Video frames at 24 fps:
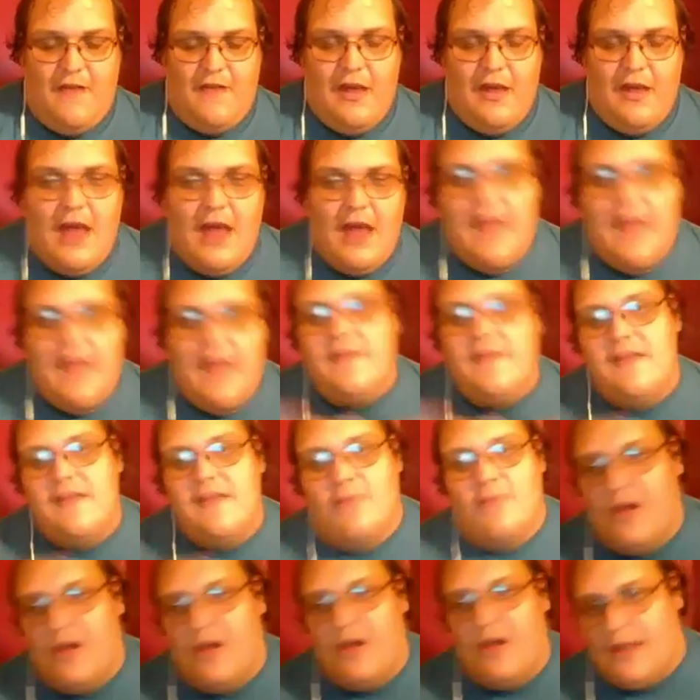In these
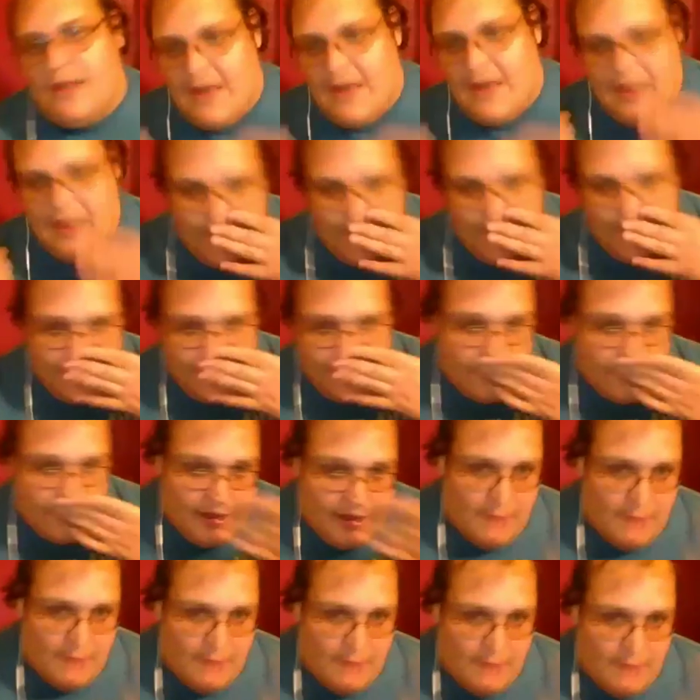podcasts,
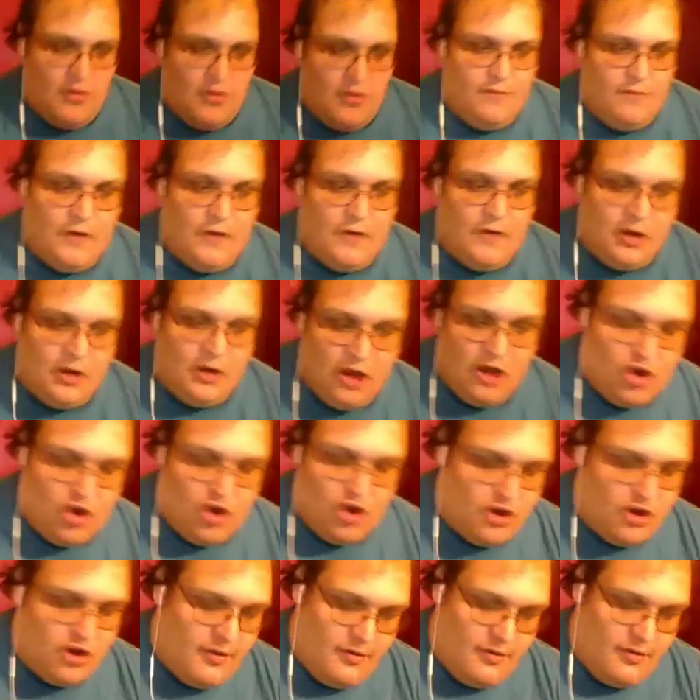or vlogs,
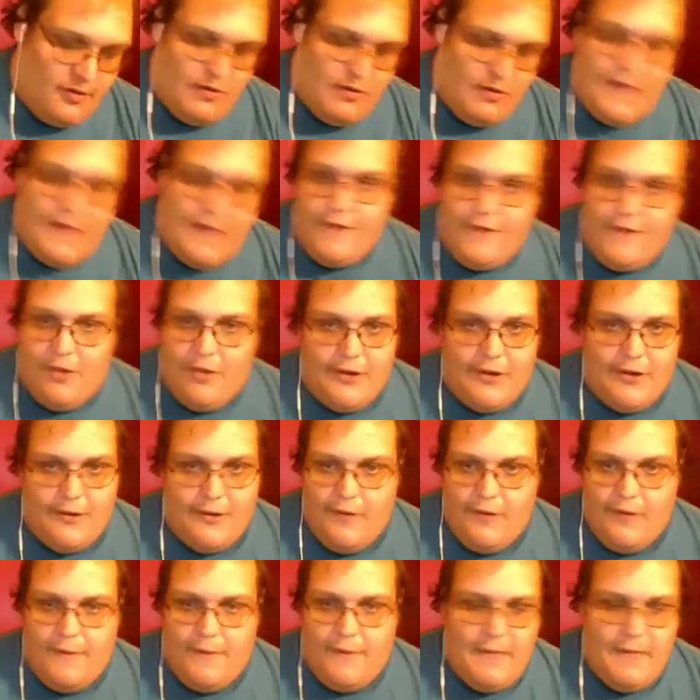or whatever you want to call them,